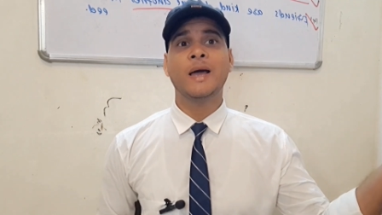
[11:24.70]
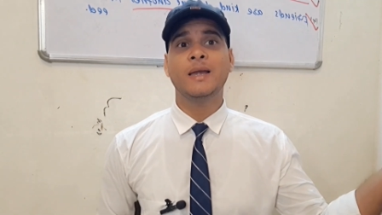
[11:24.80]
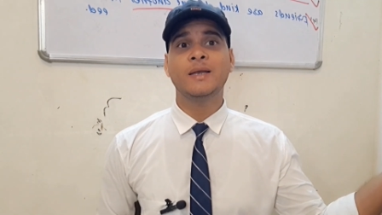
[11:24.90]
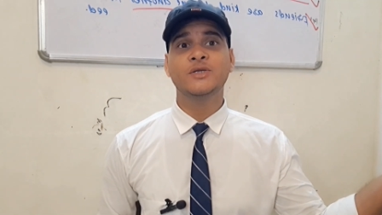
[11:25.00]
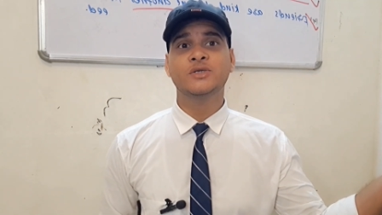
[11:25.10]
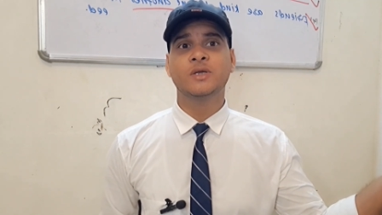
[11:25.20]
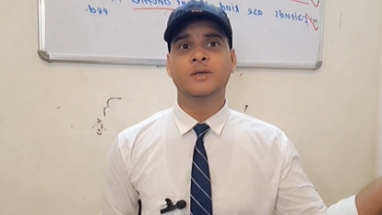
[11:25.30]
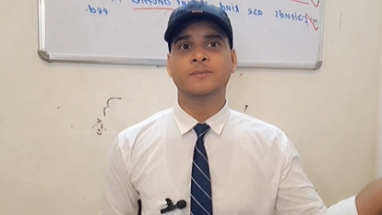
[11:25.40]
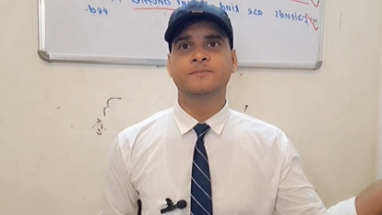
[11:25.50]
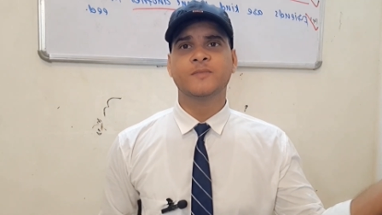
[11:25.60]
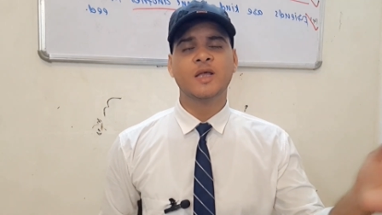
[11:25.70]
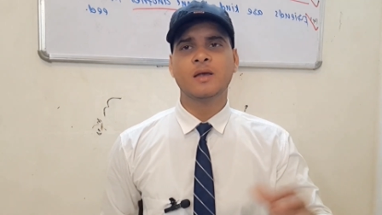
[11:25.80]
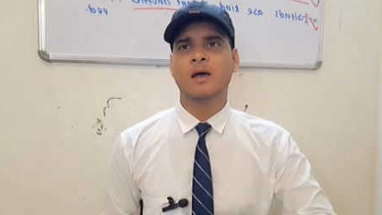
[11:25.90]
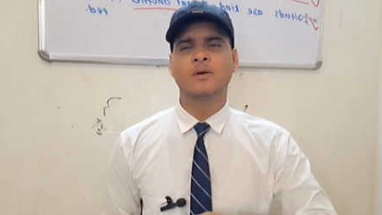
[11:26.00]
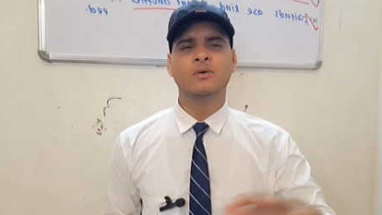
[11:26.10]
By listening. They
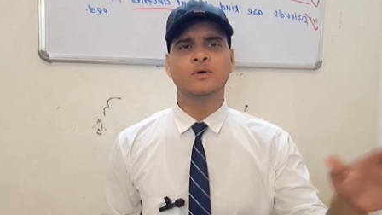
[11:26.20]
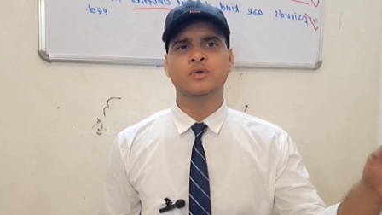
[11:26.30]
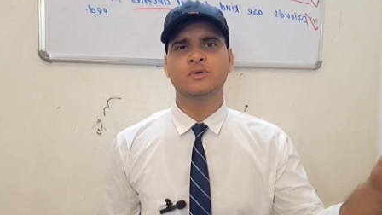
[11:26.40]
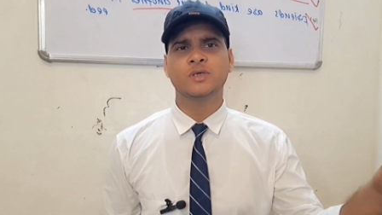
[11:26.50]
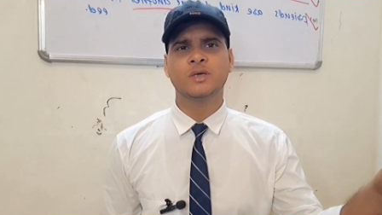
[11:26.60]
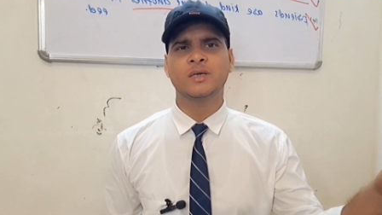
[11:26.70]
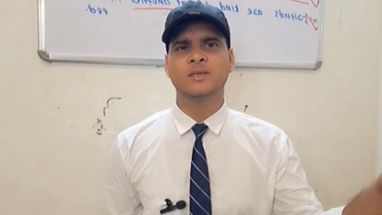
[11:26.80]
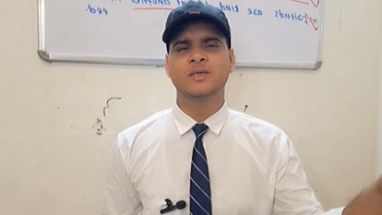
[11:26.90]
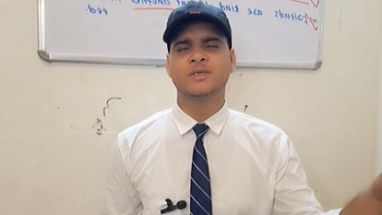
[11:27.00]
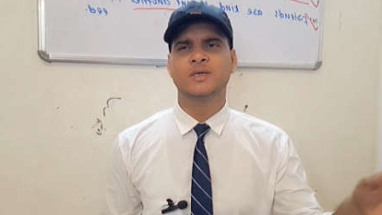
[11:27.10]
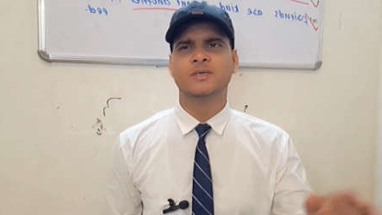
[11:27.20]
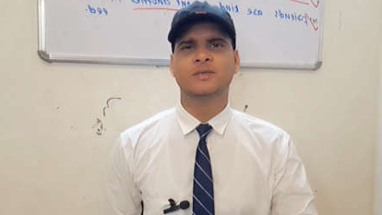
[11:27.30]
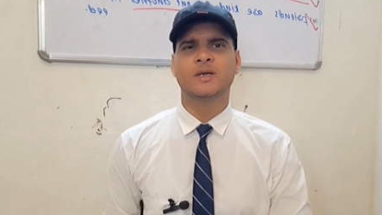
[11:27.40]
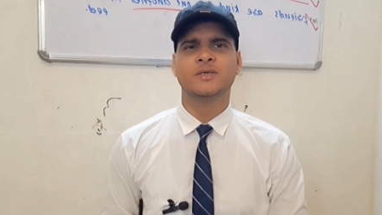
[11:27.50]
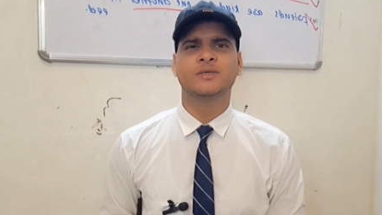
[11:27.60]
are not using Hindi
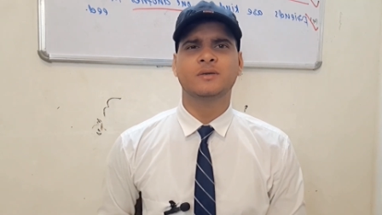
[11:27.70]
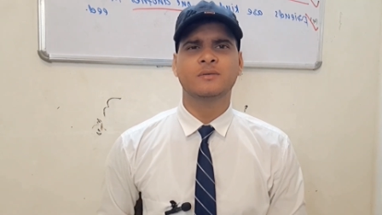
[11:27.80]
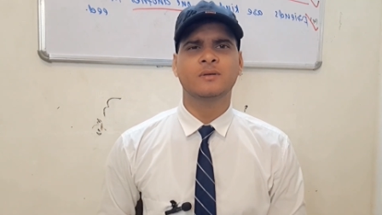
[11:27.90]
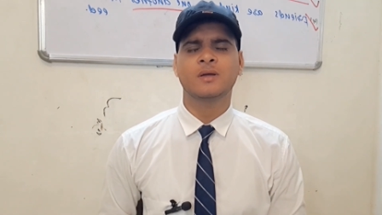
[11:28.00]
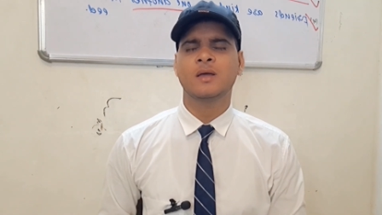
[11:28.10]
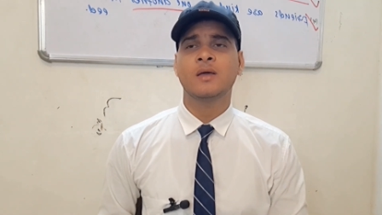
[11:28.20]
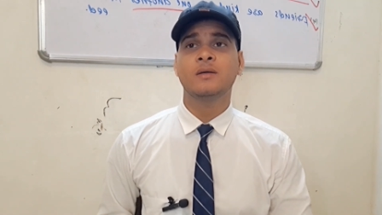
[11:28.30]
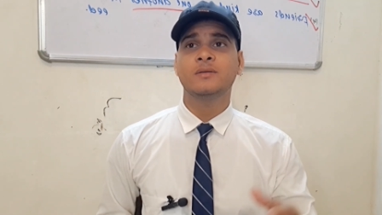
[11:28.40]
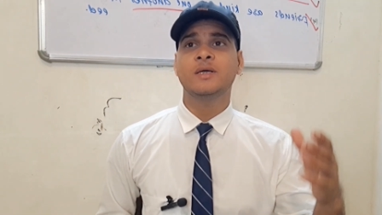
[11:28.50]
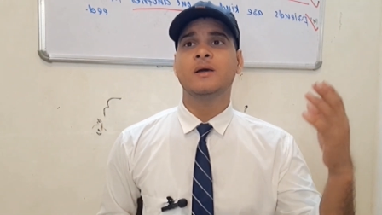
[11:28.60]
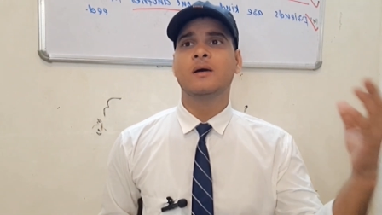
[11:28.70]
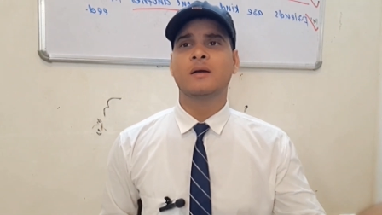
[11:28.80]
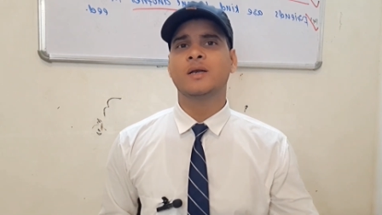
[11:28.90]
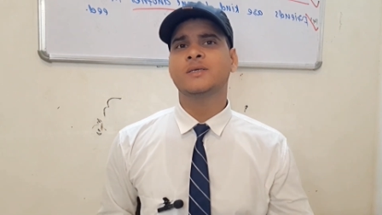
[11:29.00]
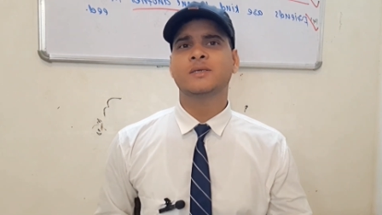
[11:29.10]
translation. They
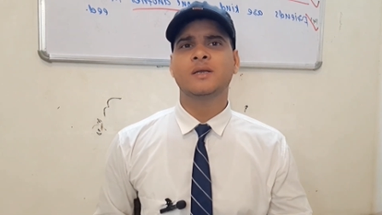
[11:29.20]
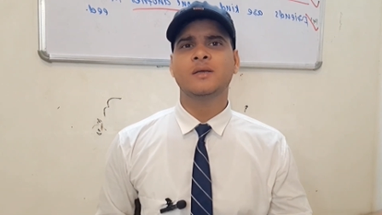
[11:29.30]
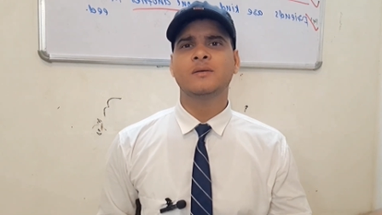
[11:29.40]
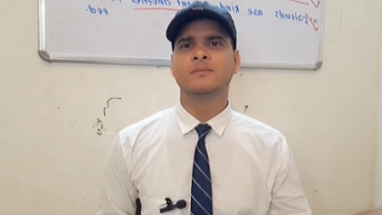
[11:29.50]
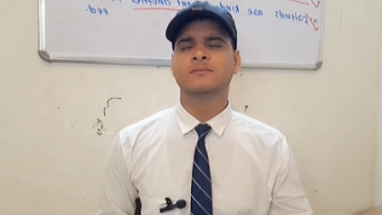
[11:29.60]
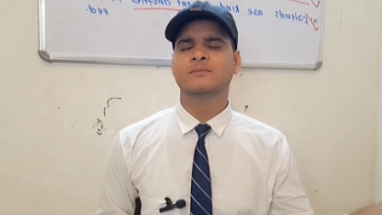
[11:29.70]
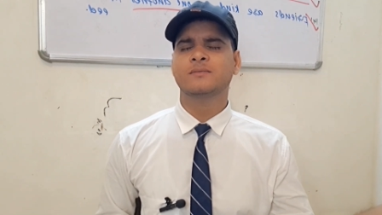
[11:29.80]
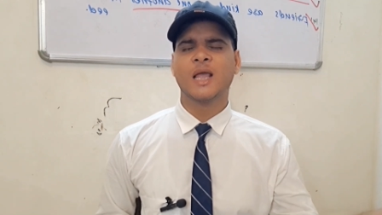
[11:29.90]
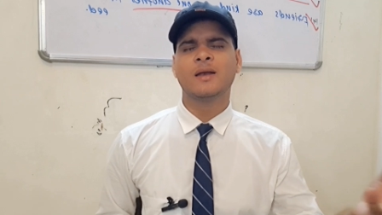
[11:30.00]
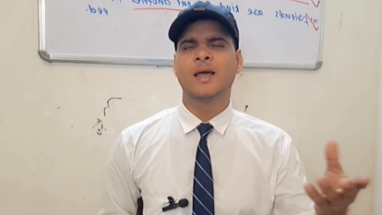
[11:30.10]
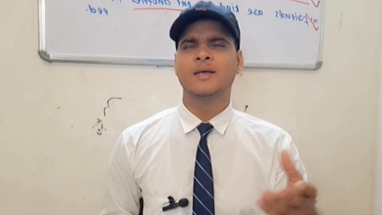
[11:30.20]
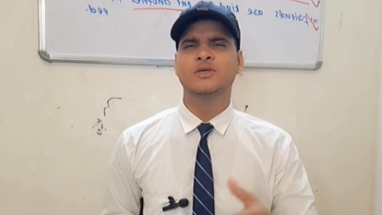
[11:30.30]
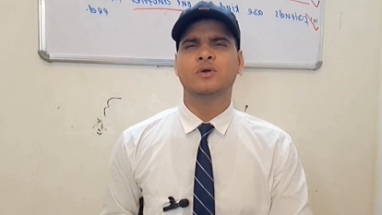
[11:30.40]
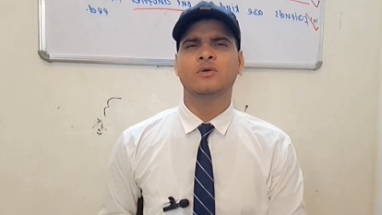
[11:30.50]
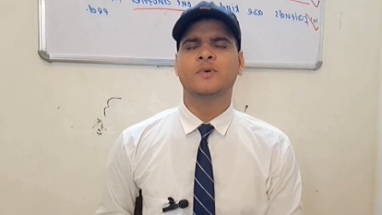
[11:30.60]
are listening, and I
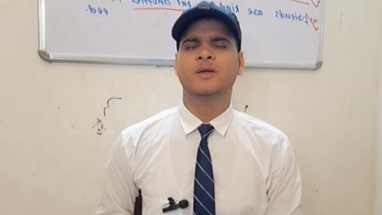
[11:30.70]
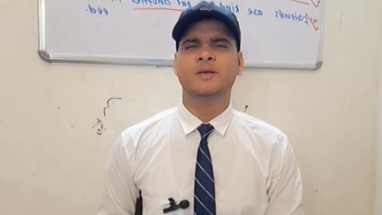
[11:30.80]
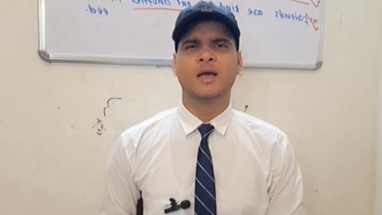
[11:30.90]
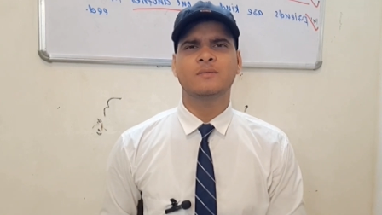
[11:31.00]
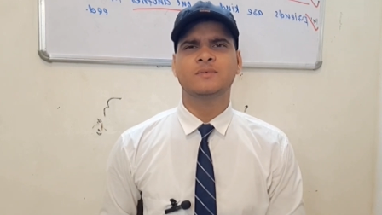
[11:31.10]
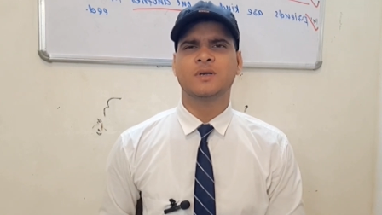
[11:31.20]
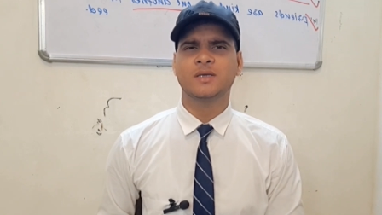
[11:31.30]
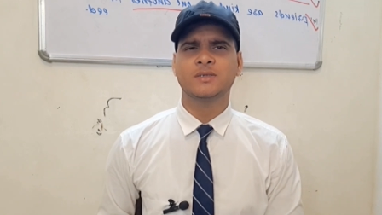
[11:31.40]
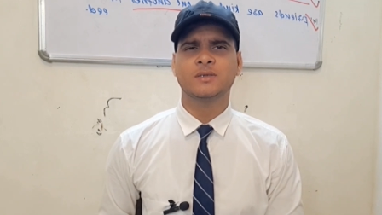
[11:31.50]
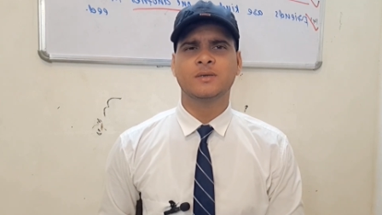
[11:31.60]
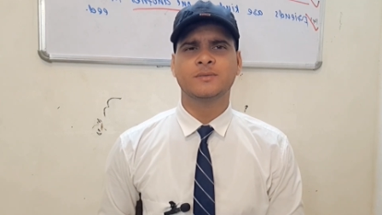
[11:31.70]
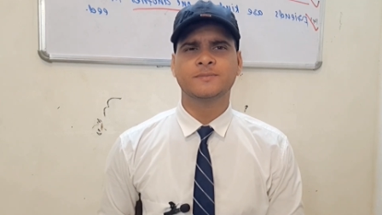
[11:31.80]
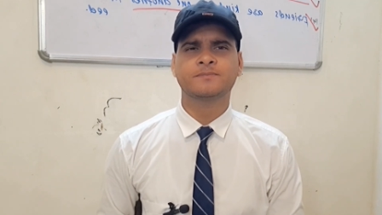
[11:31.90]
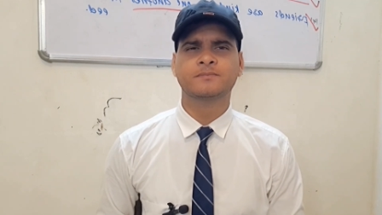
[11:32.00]
told you many times, listen.